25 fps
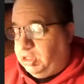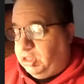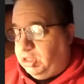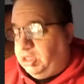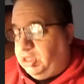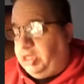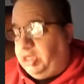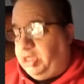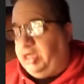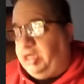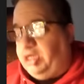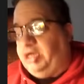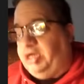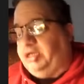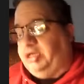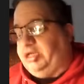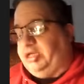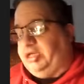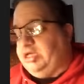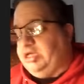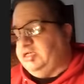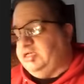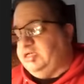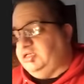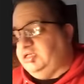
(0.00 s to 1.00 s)
and
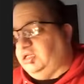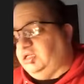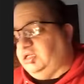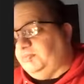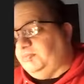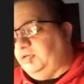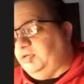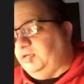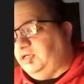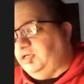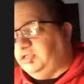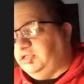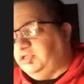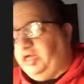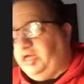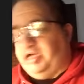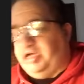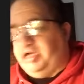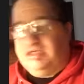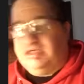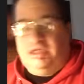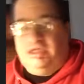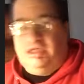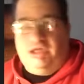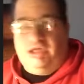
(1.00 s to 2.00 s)
Ladies of the PGS,
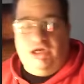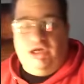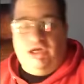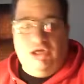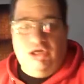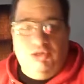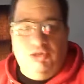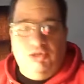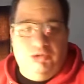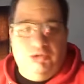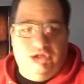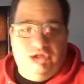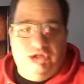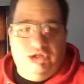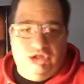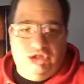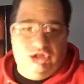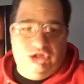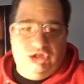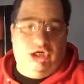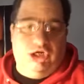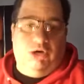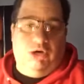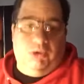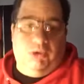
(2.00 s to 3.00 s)
the newest
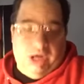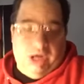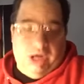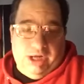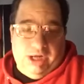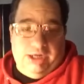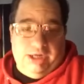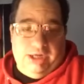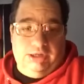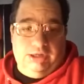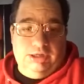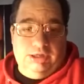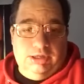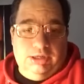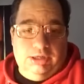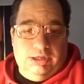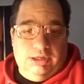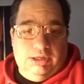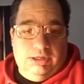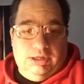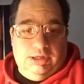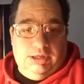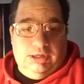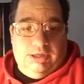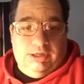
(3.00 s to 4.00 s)
show on
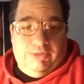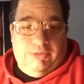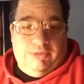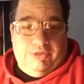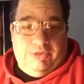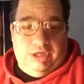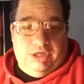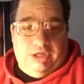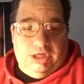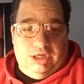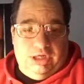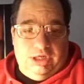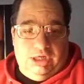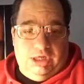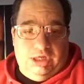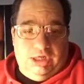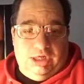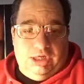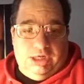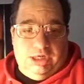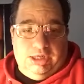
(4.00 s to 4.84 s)
the